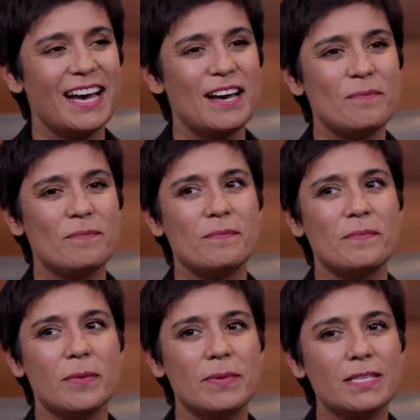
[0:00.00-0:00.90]

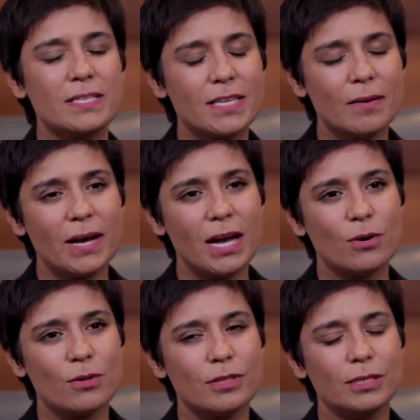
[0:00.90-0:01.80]
But
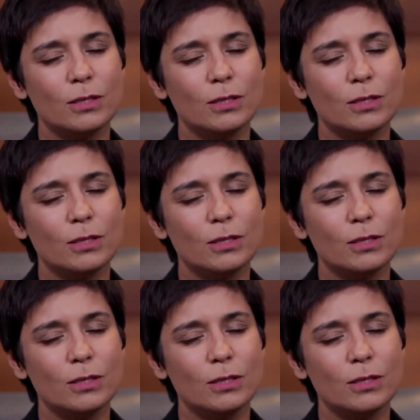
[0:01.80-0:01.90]
somehow, the